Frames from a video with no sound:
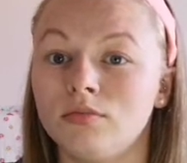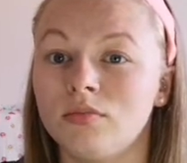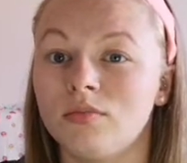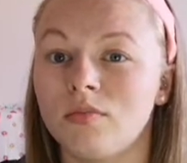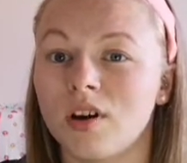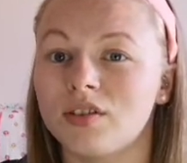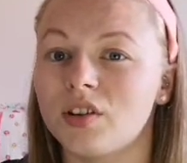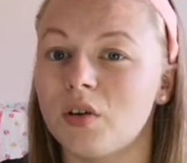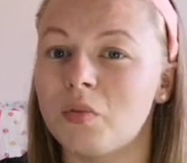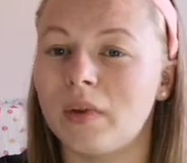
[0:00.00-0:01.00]
mm, not
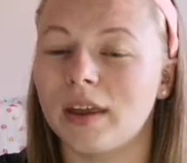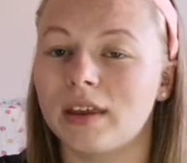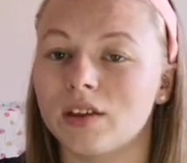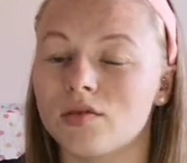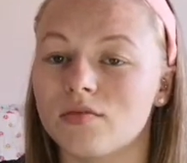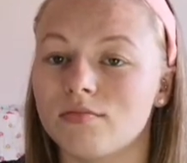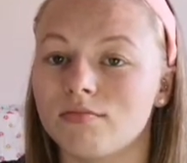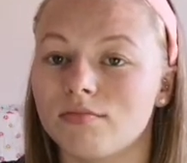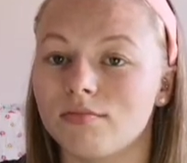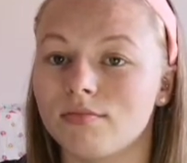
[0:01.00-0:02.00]
so like,
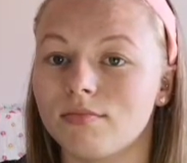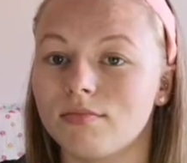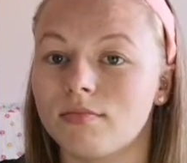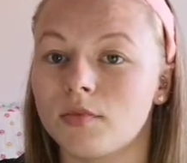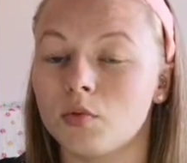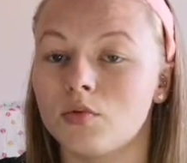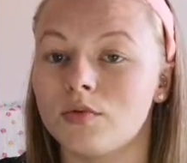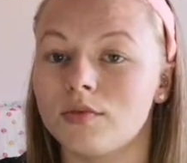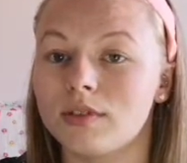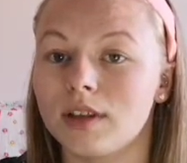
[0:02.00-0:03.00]
the
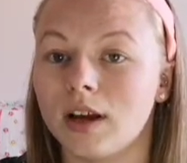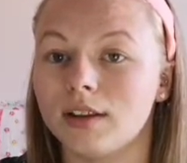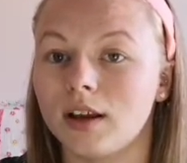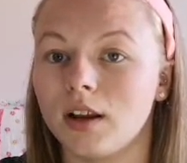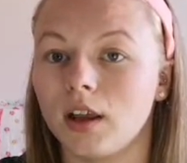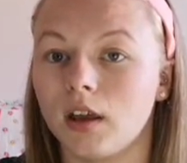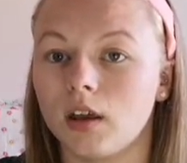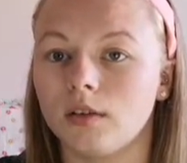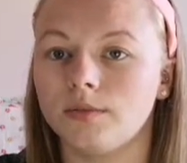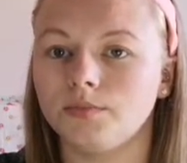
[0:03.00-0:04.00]
ones that they're
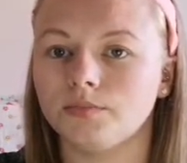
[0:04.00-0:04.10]
like,